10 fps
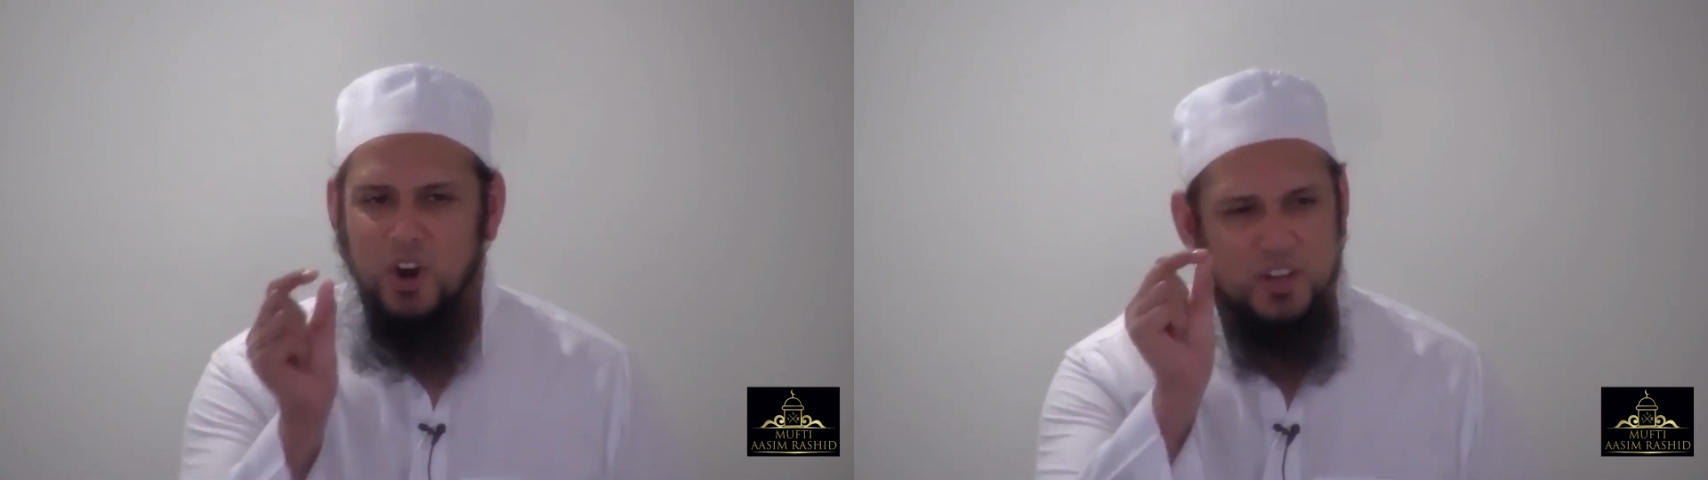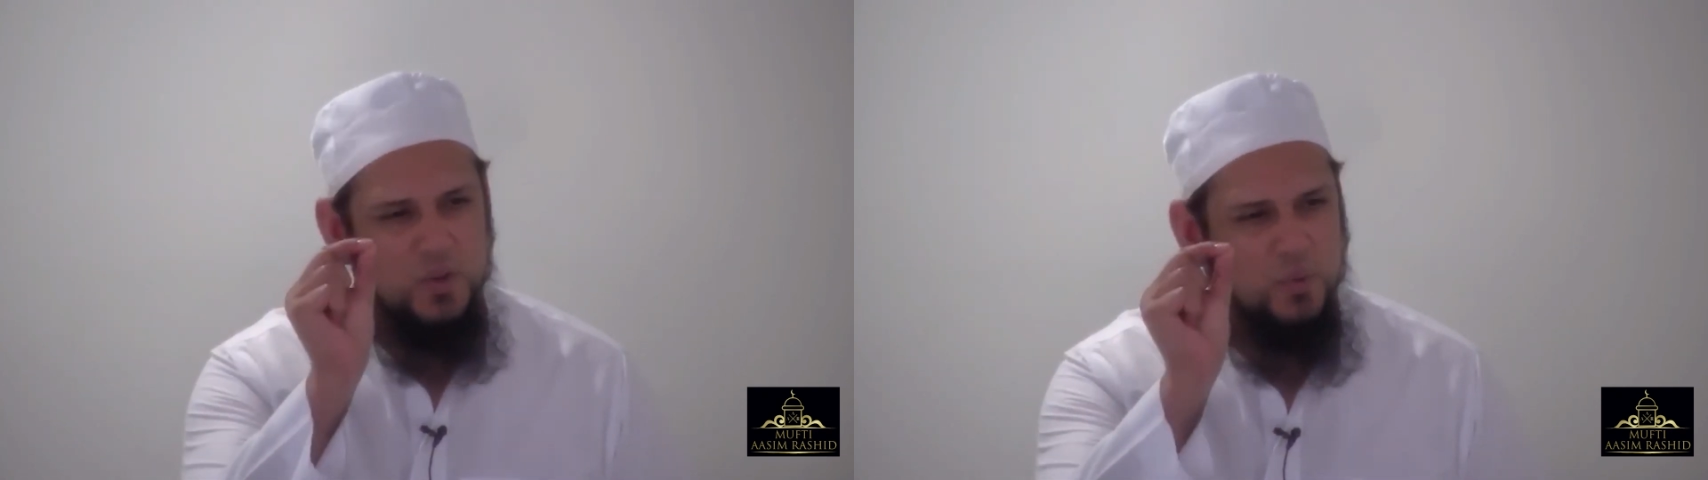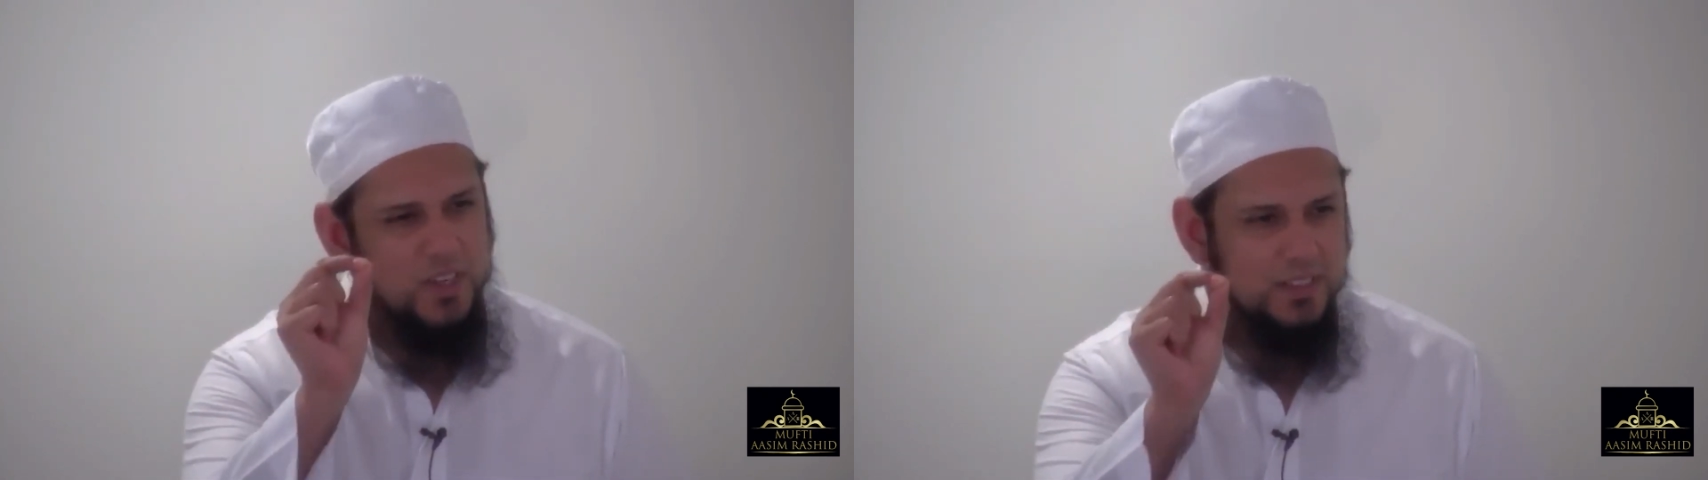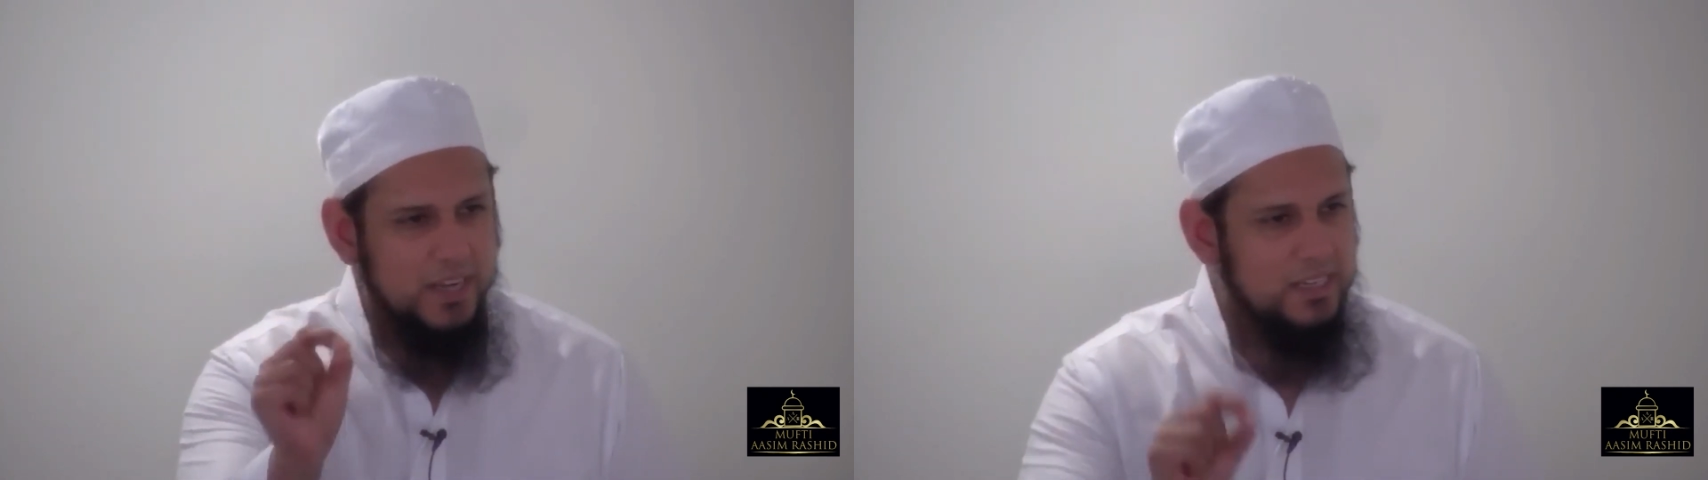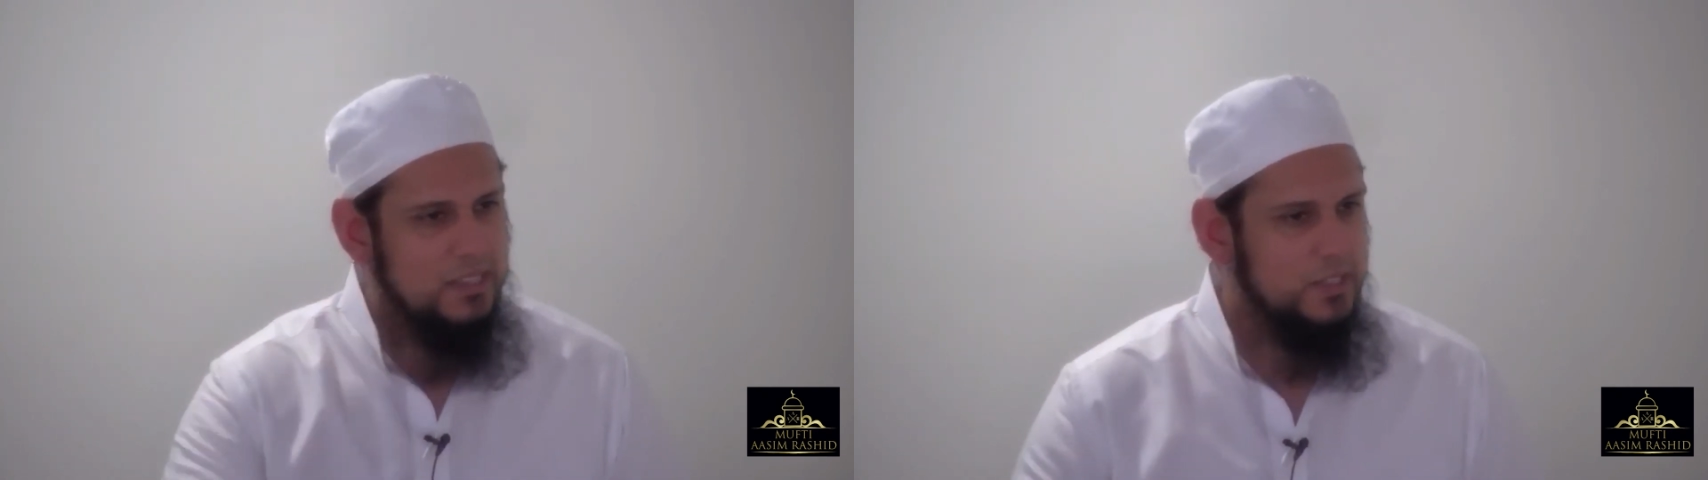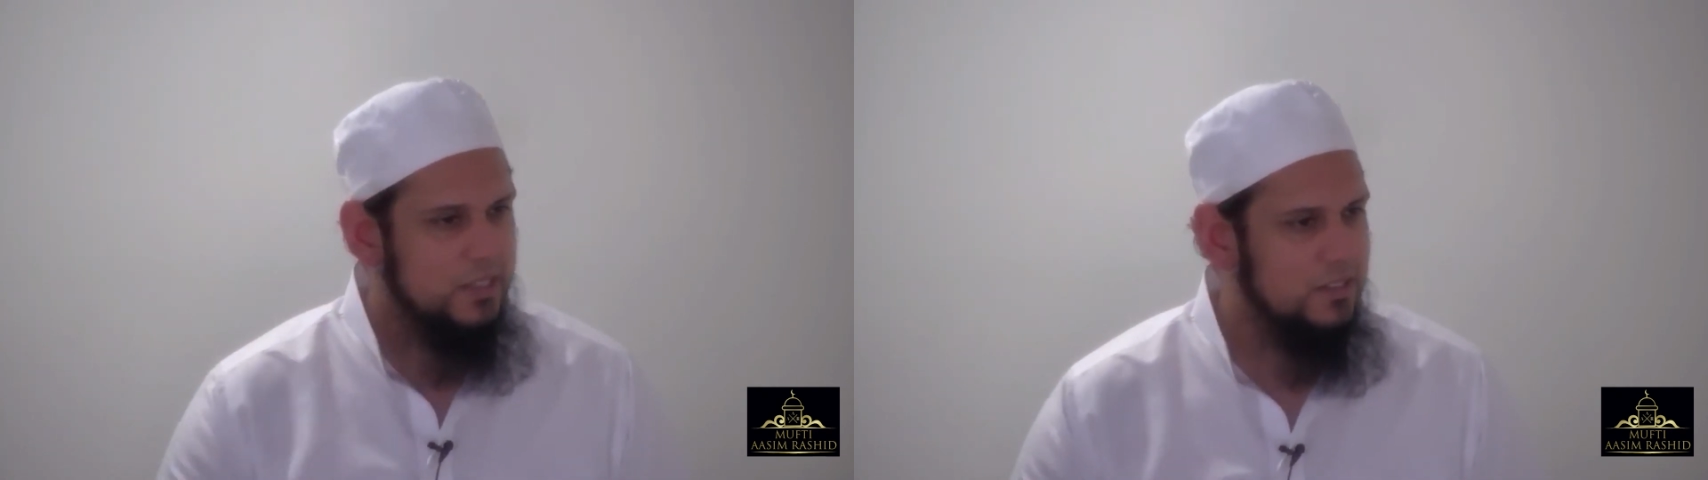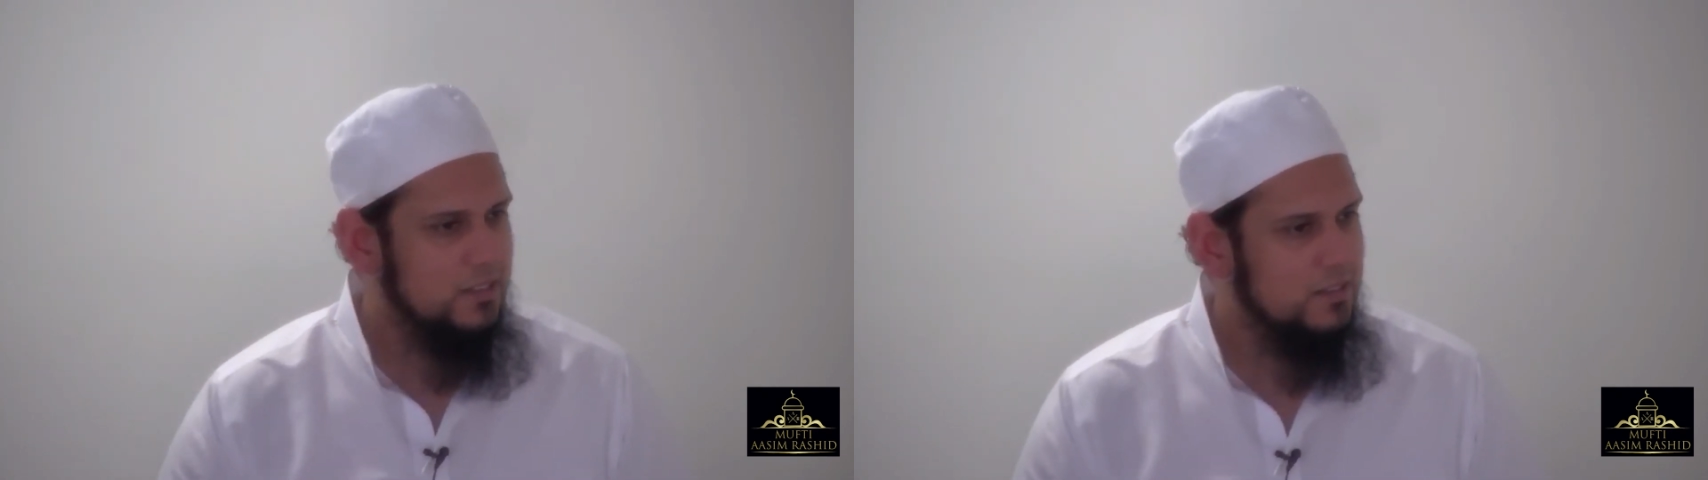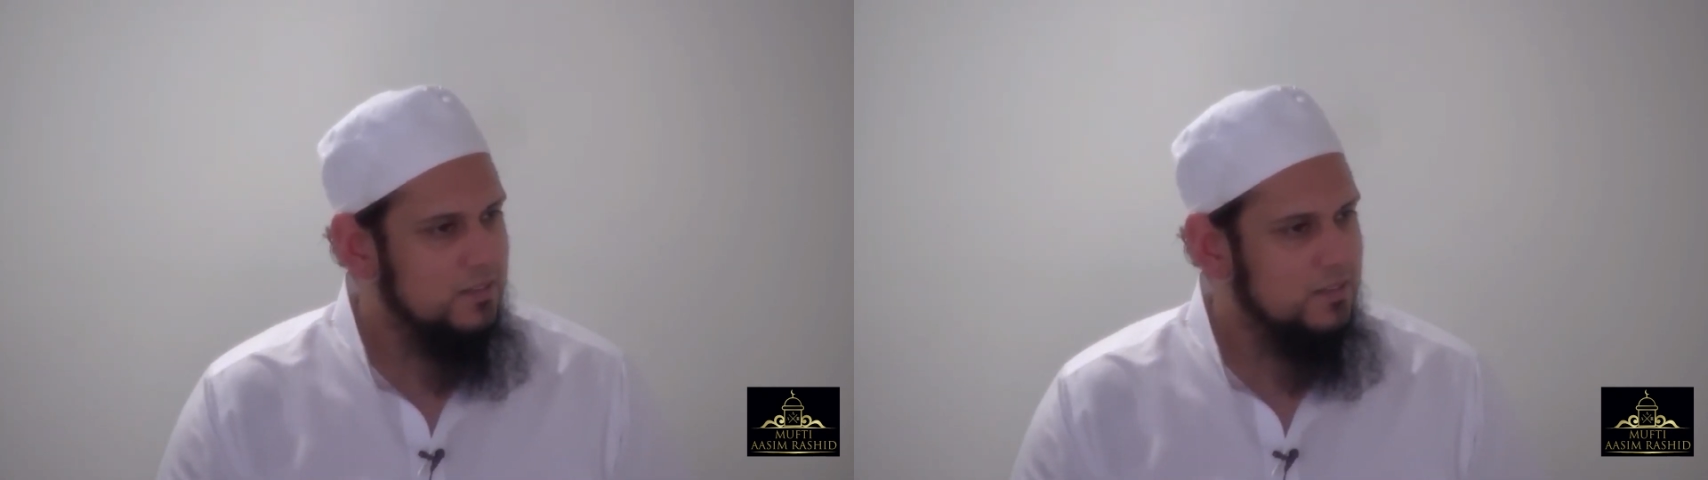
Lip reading: all in one tiny seed.